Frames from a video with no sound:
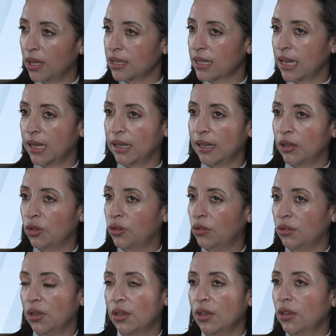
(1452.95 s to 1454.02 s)
It's like
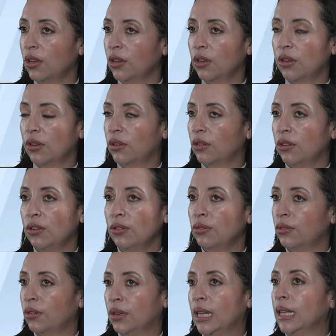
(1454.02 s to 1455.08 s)
you
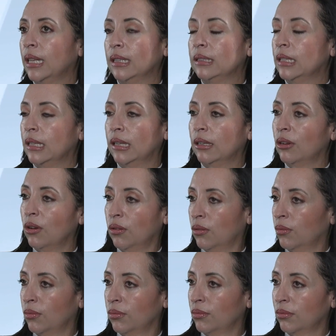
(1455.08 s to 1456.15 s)
really didn't
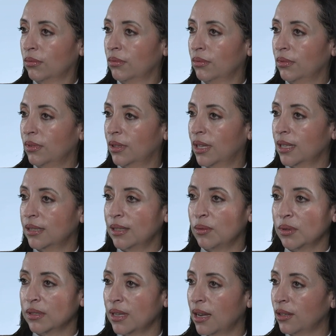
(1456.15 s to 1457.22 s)
know because it
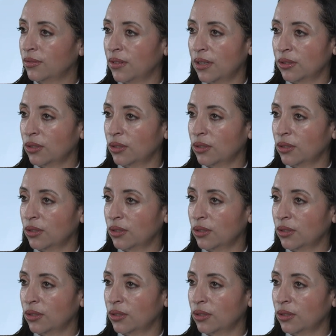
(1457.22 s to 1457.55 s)
was out of our